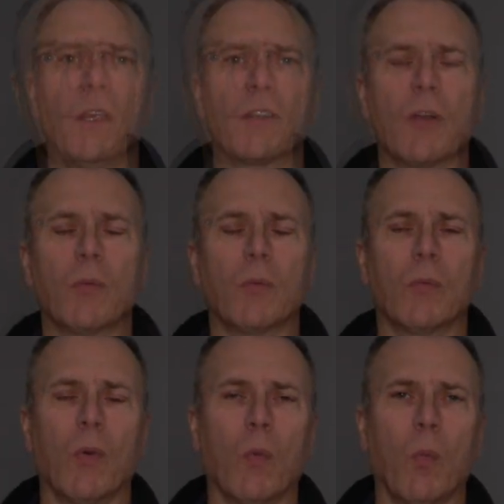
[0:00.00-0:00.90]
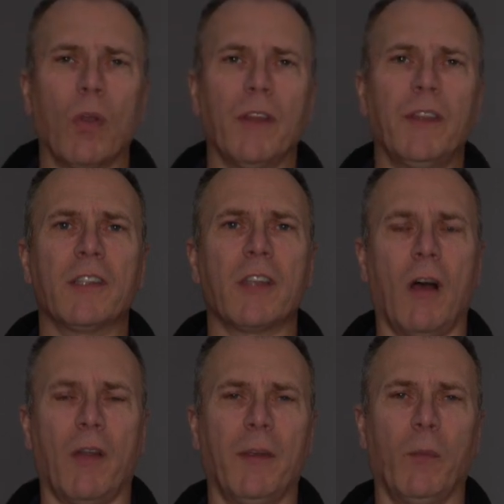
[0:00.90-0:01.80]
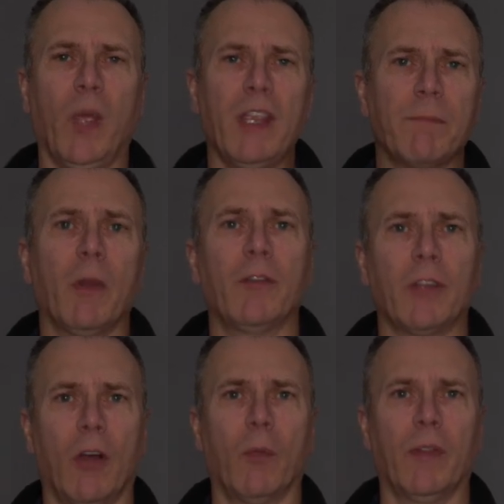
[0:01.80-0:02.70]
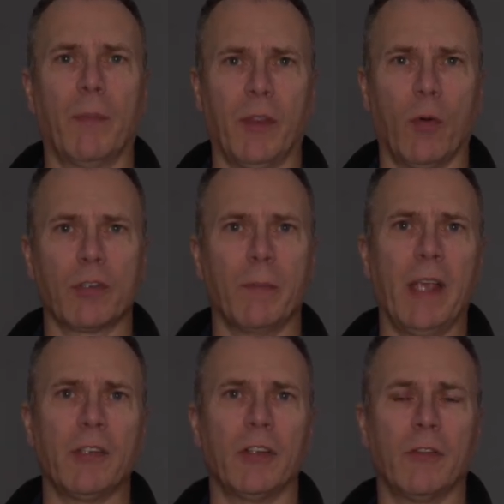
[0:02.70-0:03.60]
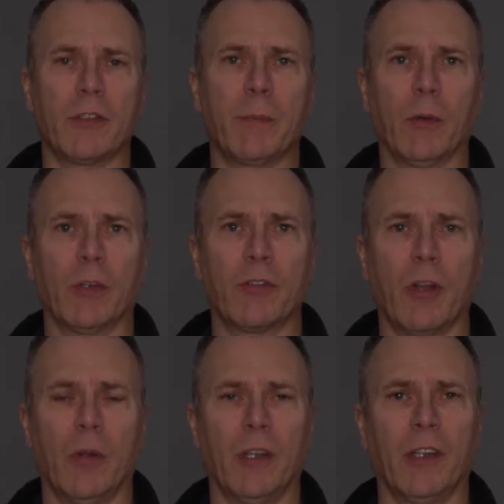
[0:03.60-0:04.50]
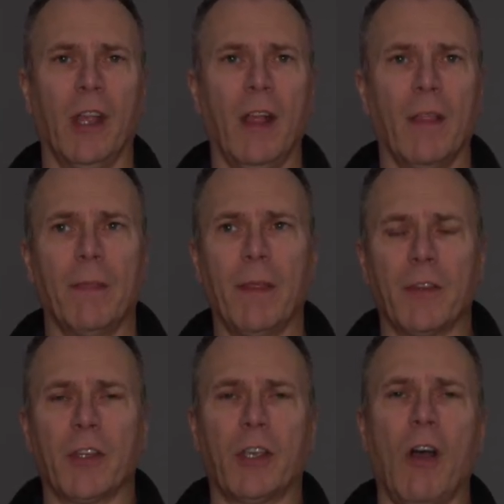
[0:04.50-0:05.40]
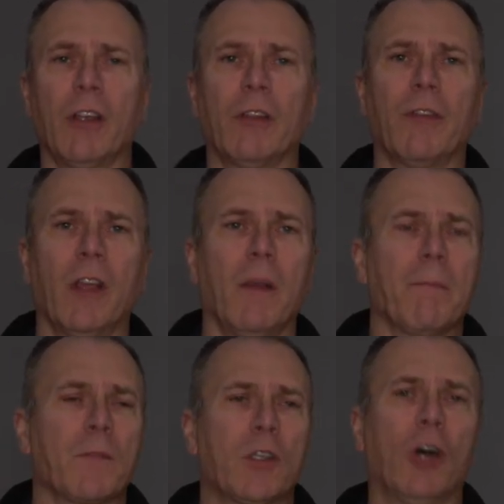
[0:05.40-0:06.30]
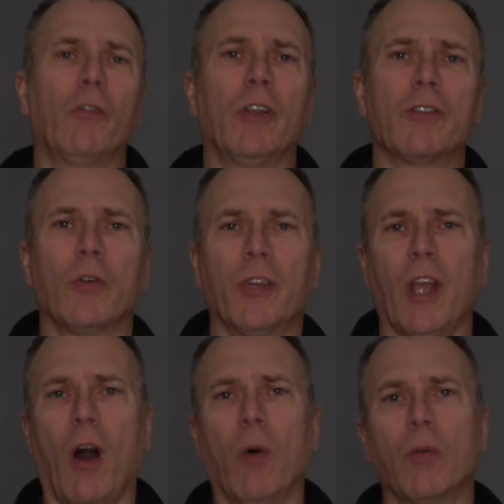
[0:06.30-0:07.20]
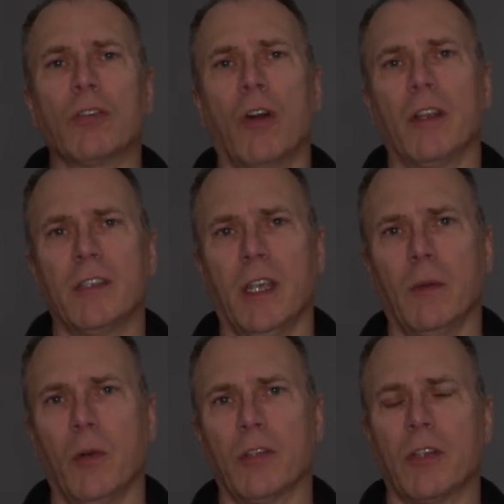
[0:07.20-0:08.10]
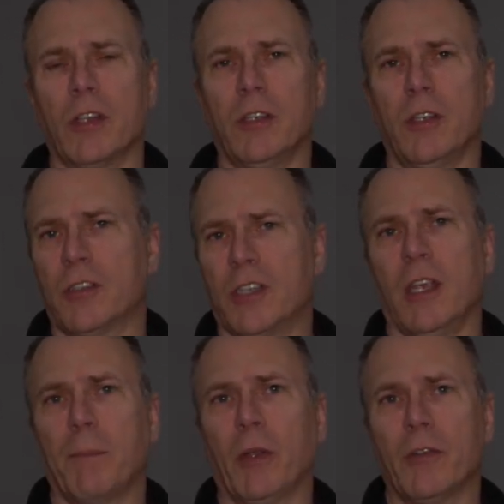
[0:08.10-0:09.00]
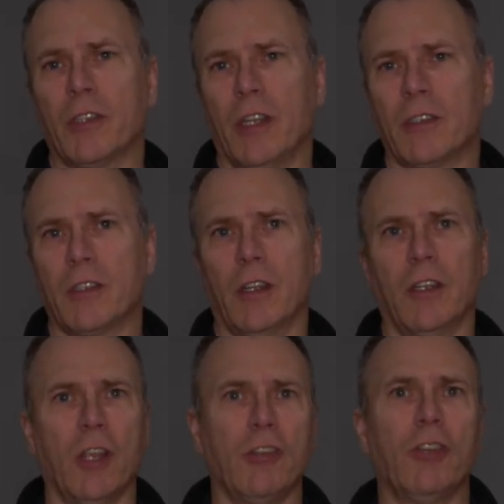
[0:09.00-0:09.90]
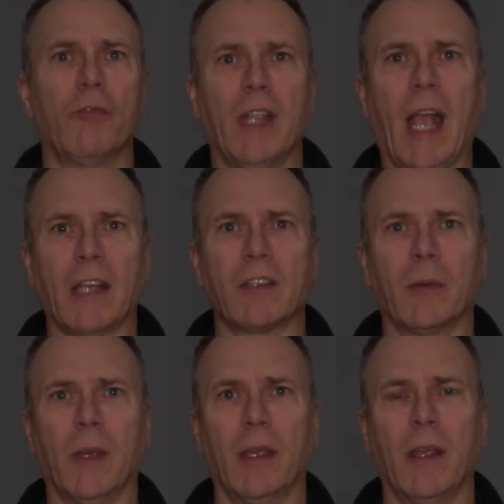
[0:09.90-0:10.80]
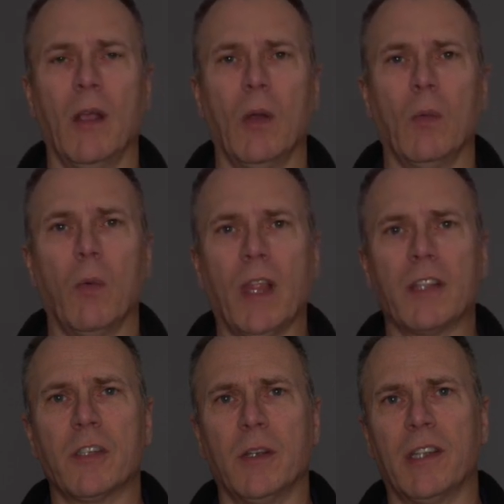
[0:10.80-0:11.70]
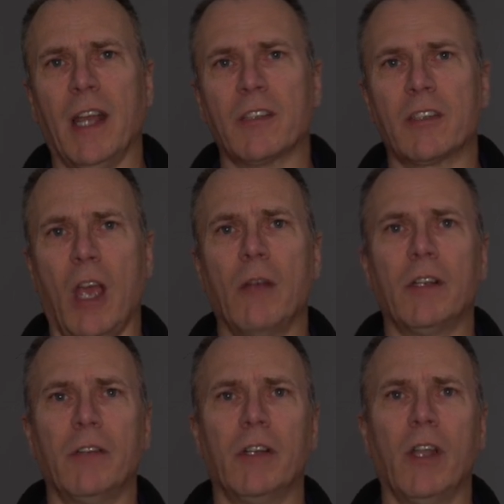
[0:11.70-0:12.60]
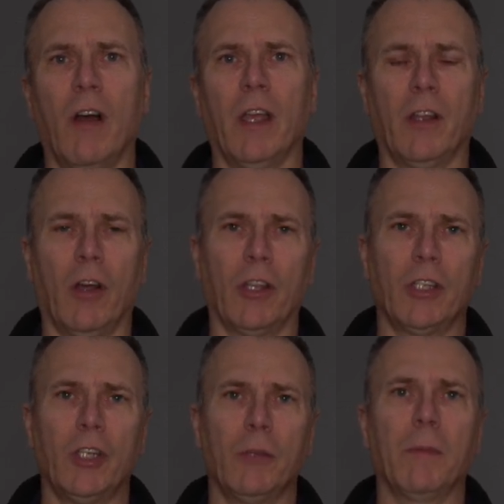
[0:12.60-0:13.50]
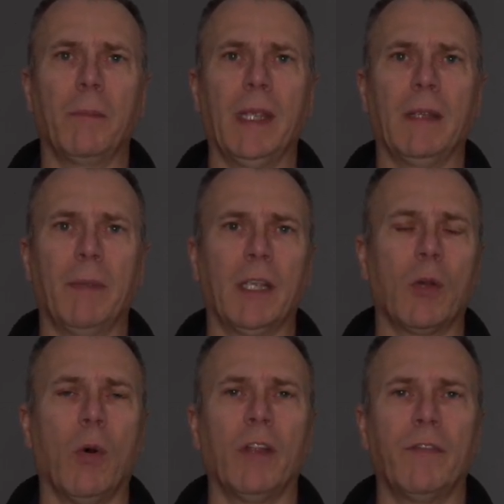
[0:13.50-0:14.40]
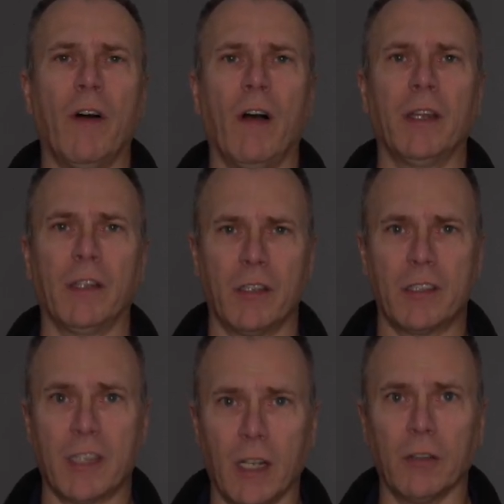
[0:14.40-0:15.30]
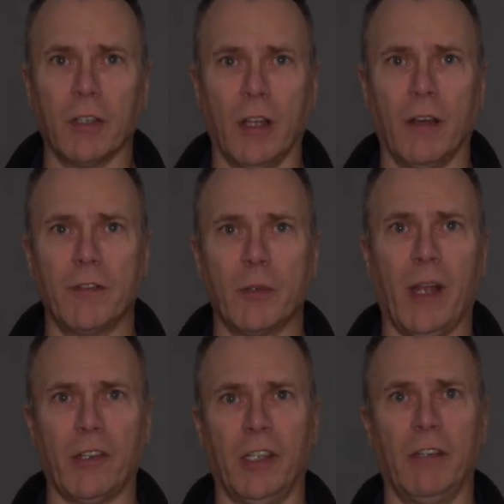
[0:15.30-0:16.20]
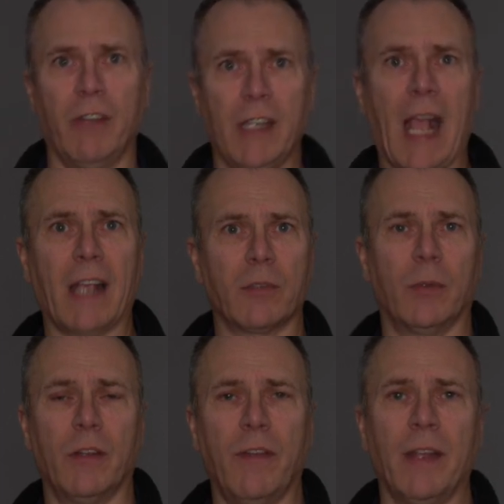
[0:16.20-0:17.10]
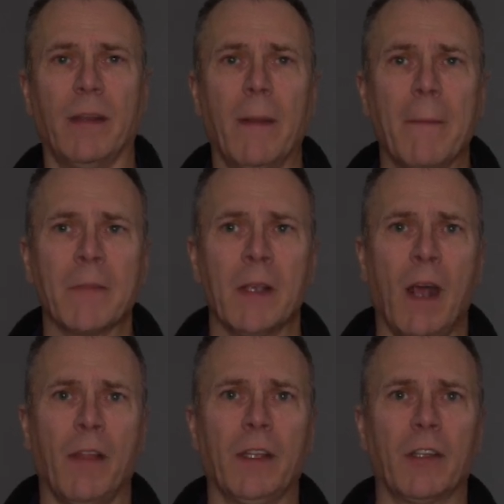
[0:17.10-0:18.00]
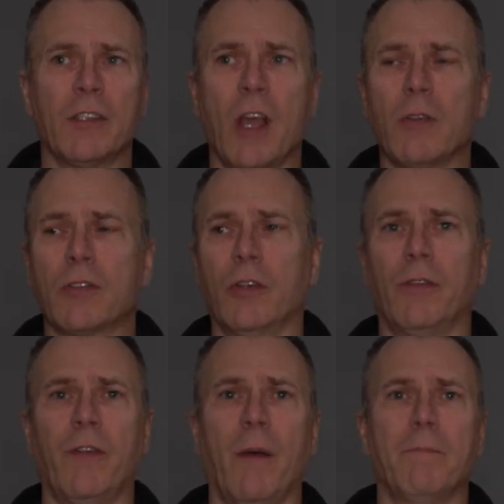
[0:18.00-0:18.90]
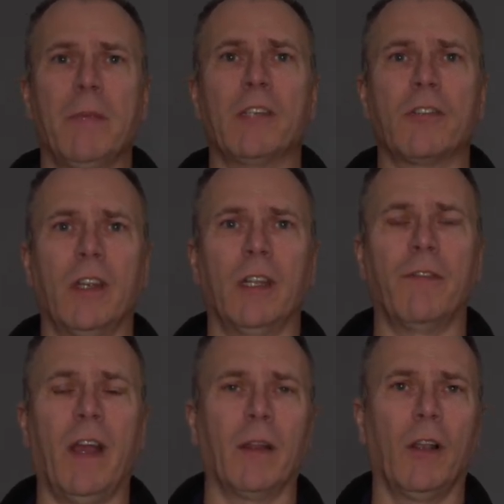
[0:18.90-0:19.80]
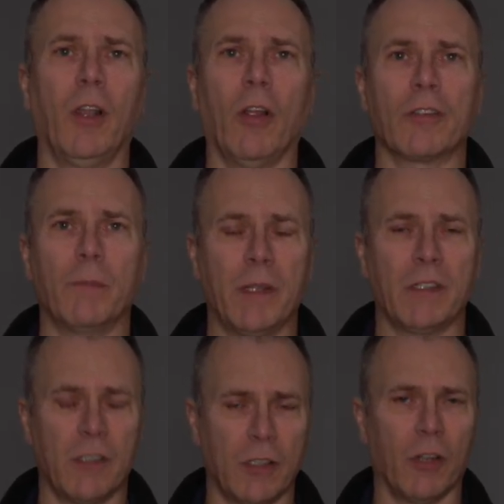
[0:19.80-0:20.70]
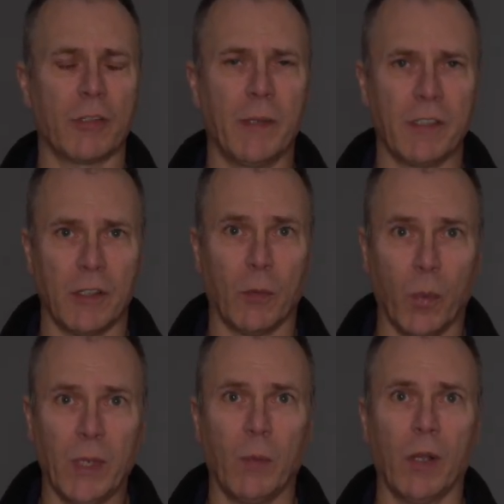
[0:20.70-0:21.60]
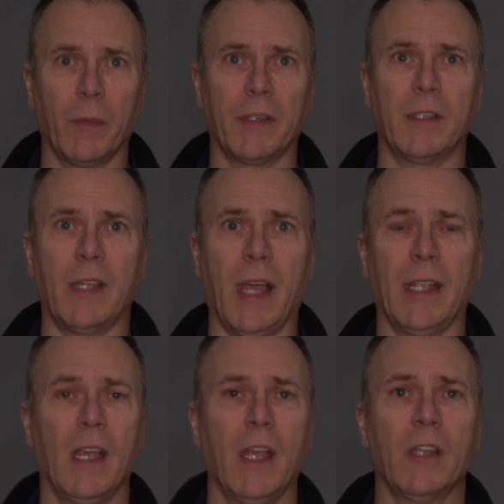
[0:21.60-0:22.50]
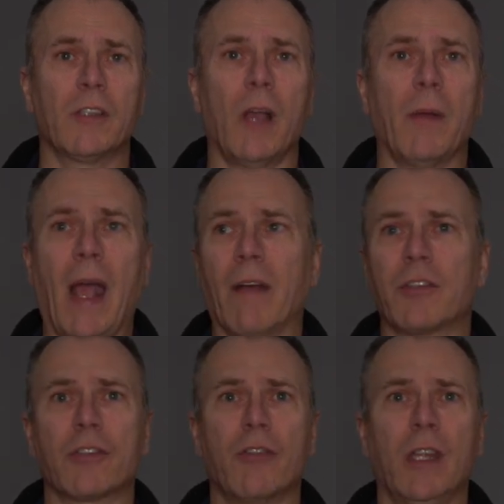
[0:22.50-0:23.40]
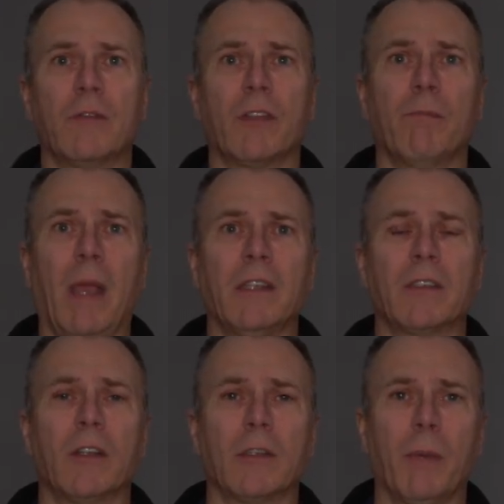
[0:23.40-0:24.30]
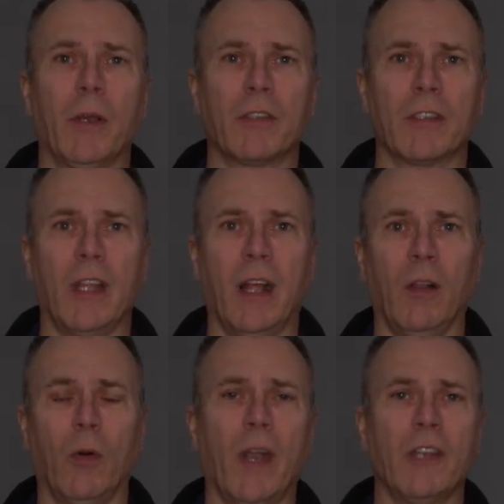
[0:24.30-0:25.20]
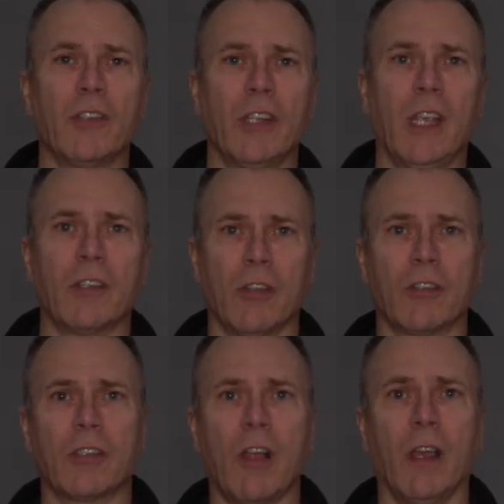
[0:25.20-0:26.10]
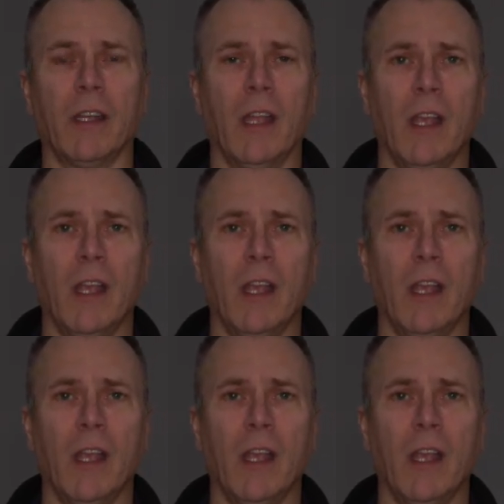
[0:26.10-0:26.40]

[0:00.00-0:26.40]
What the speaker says: So one of the things that I think we've moved along with automation of spill control is that the kind of current or the older idea was, you see a pollution incident, you react to it. What that's doing is that's totally reliant on a human being being qualified and skilled enough to actually react to an event. I think there's no sort of mystery in the fact that lots of businesses that we work with today don't have streams of maintenance personnel or engineers on site.